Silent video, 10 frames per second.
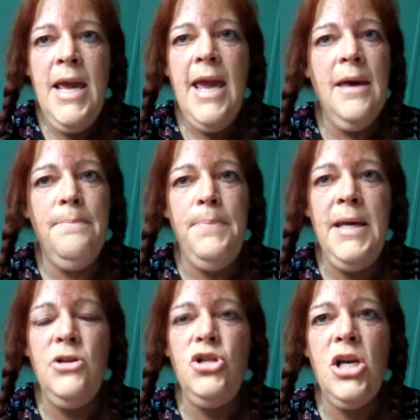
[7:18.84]
and
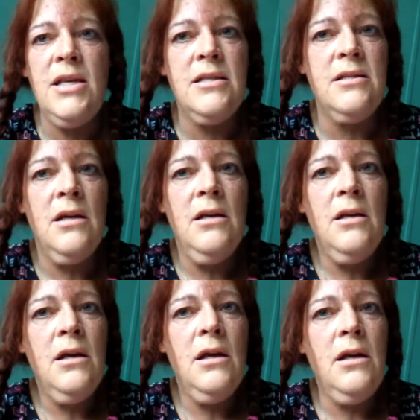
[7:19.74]
be just
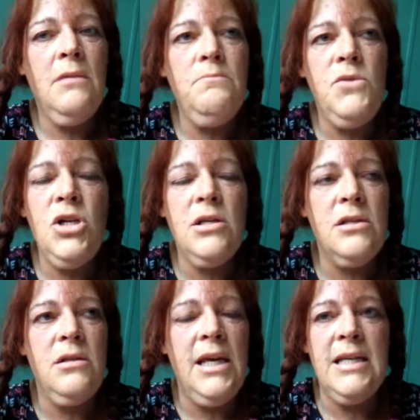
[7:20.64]

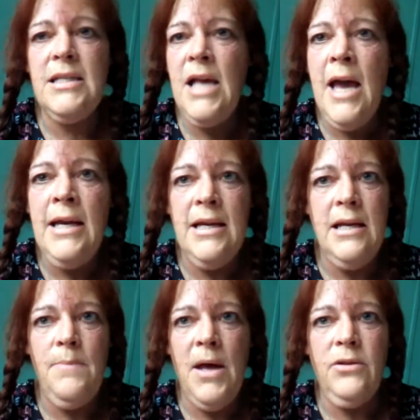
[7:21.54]
excited
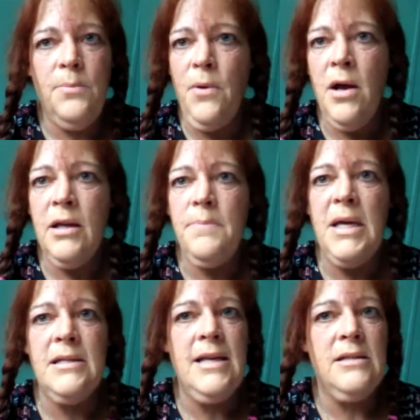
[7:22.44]
about the product
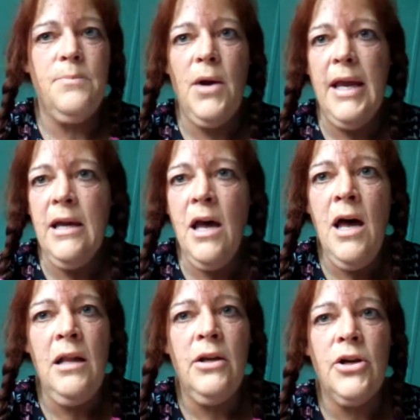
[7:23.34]
because it has bright
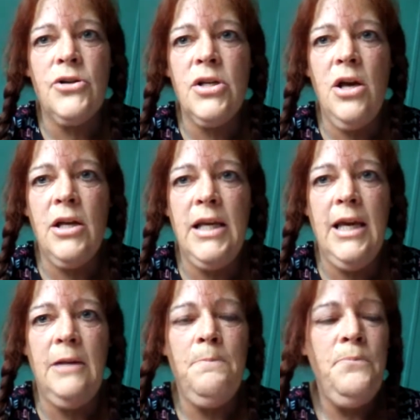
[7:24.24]
colors on
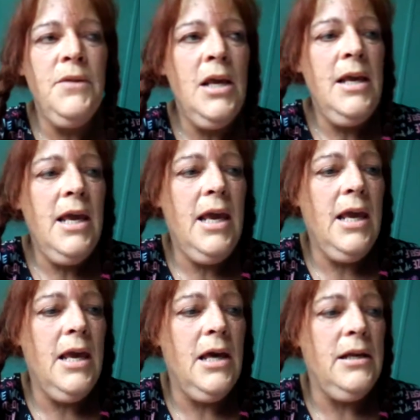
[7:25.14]
it,
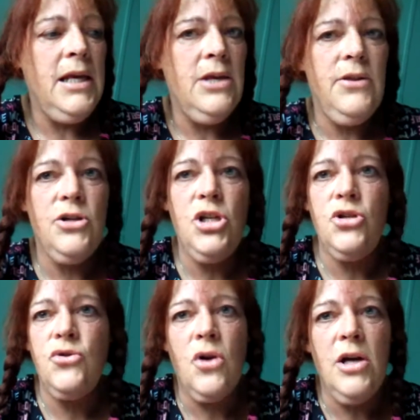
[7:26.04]
and they're
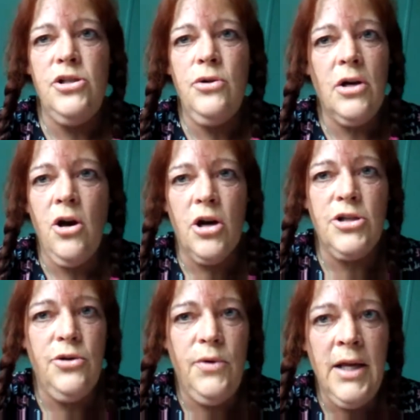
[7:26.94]
just drawn to a
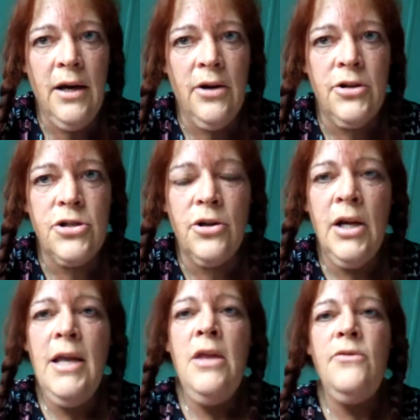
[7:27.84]
cartoon character.
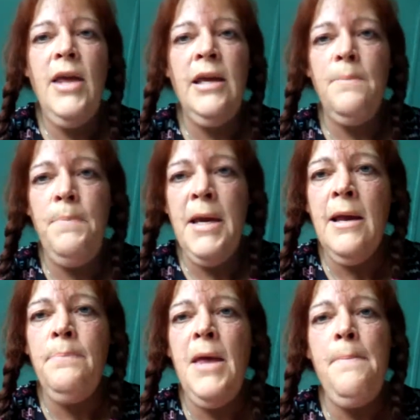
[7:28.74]
They can pick
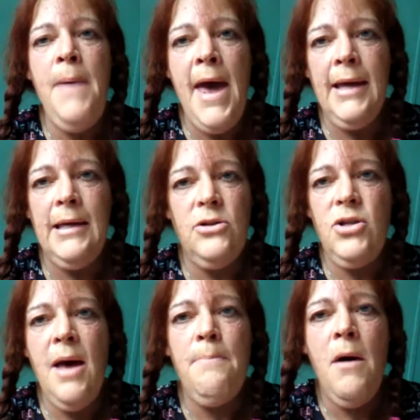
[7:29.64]
up that package,
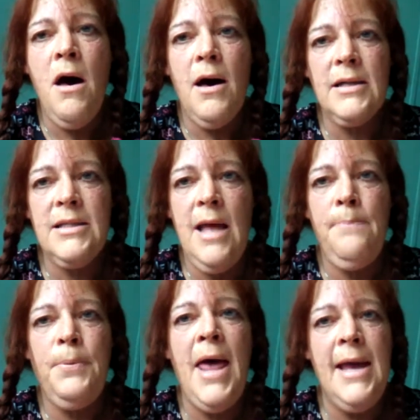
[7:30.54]
that box,
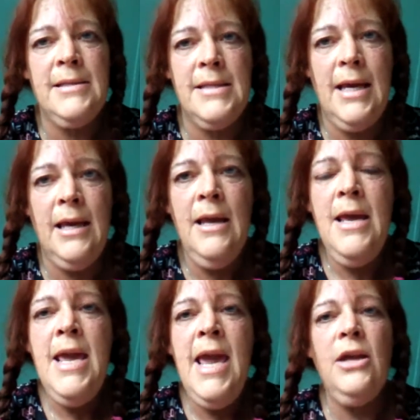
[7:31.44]
that plastic,
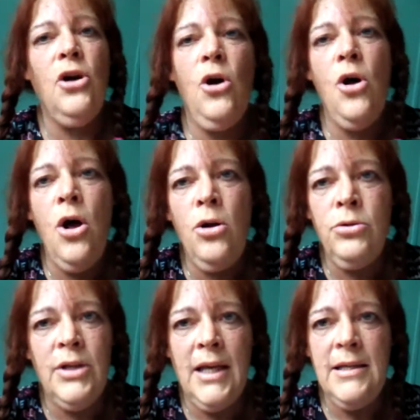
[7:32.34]
and
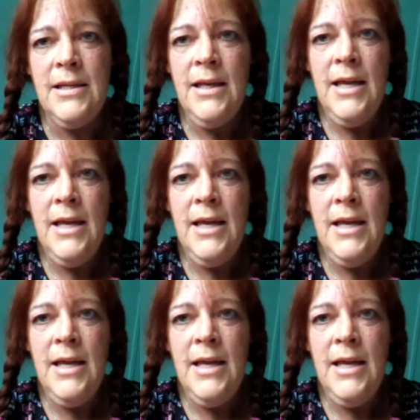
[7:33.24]
hold it